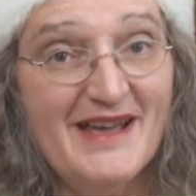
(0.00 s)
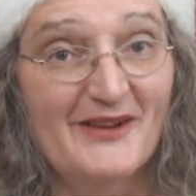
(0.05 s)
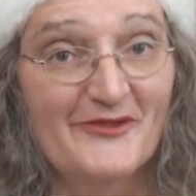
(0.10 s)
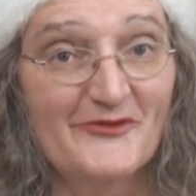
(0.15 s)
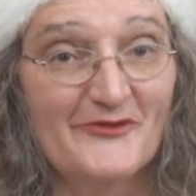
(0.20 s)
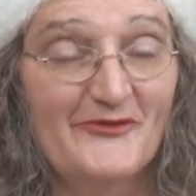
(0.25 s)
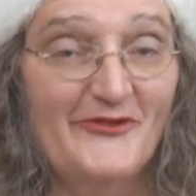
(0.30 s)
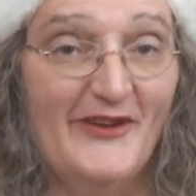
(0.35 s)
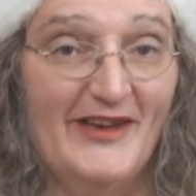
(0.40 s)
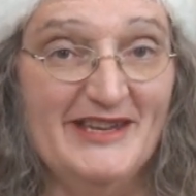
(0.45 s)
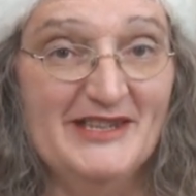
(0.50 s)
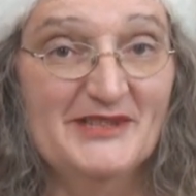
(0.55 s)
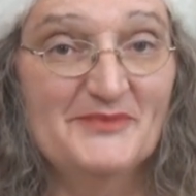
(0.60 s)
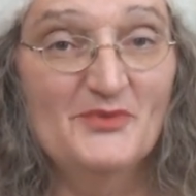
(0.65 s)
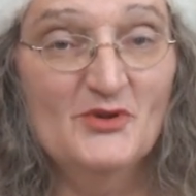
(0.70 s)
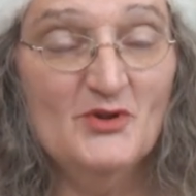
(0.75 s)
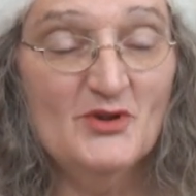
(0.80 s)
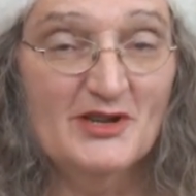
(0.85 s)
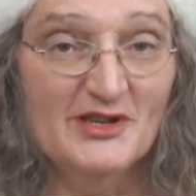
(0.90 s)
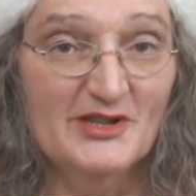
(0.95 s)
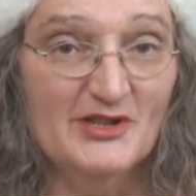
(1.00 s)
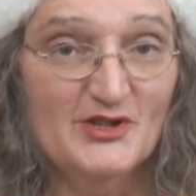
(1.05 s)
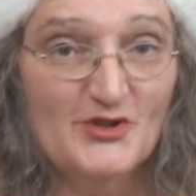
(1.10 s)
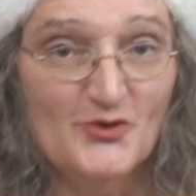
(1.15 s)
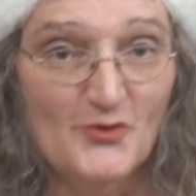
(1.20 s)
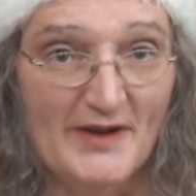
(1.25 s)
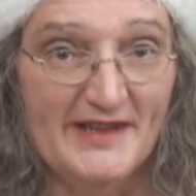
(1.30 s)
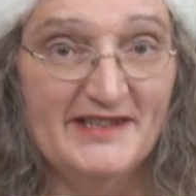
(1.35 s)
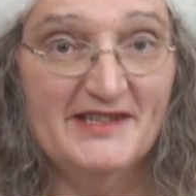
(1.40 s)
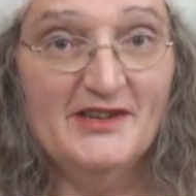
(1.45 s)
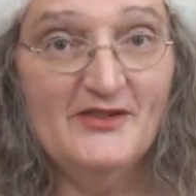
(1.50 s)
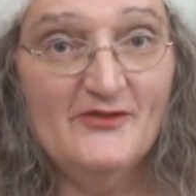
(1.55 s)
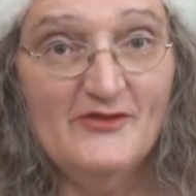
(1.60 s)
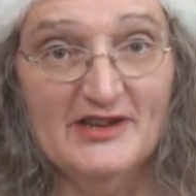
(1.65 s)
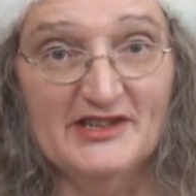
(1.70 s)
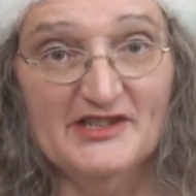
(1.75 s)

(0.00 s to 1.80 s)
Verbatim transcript: me on Facebook and Twitter,